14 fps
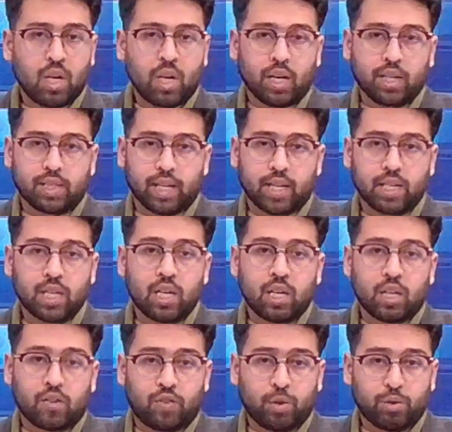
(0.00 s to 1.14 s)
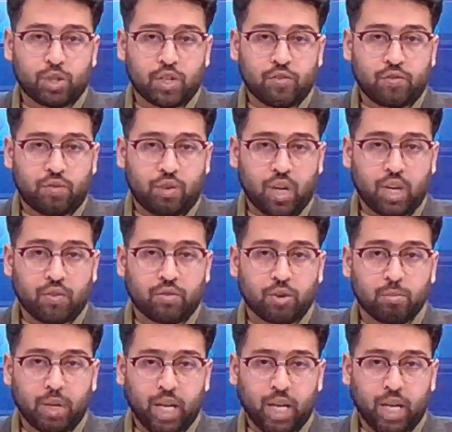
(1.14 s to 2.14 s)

He said a future free from